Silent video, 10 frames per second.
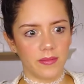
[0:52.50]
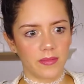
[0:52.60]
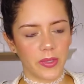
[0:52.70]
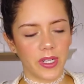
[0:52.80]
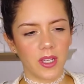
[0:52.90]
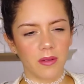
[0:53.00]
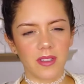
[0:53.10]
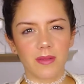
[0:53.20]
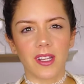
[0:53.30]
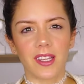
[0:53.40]
when he
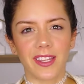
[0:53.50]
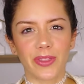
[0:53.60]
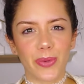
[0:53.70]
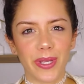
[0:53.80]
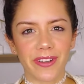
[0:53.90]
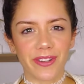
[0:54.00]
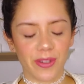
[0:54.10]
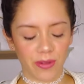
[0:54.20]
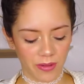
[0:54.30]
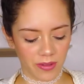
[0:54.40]
was like 3
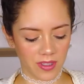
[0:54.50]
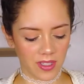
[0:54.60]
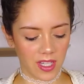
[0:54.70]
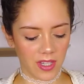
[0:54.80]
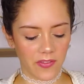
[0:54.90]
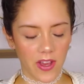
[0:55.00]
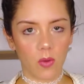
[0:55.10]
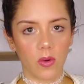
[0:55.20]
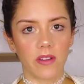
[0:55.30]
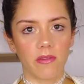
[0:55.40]
years old, he
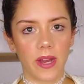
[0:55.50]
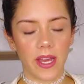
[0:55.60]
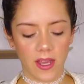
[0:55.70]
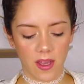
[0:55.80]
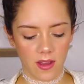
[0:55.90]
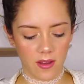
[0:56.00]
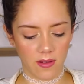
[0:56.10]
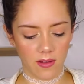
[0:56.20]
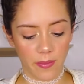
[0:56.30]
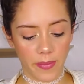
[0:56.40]
found
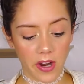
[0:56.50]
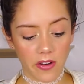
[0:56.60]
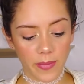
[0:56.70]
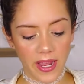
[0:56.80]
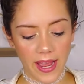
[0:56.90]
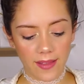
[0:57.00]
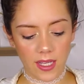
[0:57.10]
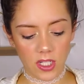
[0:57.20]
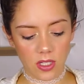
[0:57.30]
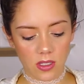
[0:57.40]
a pair of my
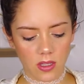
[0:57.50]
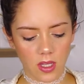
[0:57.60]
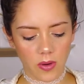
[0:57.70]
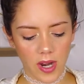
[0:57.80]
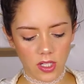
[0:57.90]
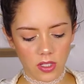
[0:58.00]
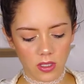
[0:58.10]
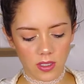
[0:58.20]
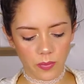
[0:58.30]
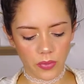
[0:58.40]
eyelashes, and they were
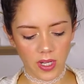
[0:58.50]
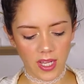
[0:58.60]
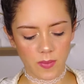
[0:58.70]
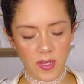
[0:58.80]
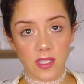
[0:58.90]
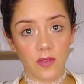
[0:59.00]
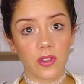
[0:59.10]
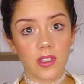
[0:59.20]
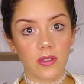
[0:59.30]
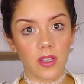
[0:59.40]
actually some pretty expensive
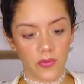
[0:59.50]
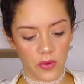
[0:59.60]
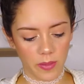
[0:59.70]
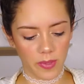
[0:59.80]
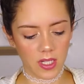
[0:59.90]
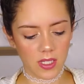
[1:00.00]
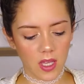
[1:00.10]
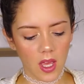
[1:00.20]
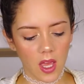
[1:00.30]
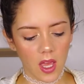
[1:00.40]
ones. They were like 40 bucks,
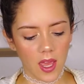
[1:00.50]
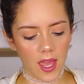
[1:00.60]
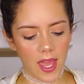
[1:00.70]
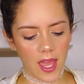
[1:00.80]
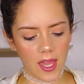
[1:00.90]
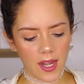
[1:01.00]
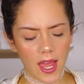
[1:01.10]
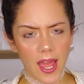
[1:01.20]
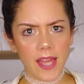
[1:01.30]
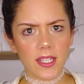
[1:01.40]
and
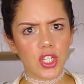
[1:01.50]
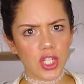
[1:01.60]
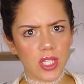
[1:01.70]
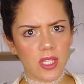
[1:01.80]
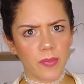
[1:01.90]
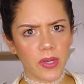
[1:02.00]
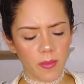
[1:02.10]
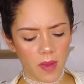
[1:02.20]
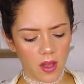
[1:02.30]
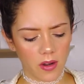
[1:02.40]
I had just put
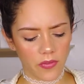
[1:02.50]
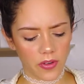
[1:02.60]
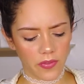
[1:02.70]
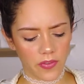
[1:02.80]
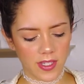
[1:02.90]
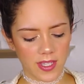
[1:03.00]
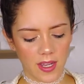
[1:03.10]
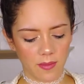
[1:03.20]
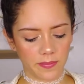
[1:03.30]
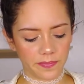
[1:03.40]
them on for the first
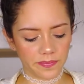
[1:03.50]
time.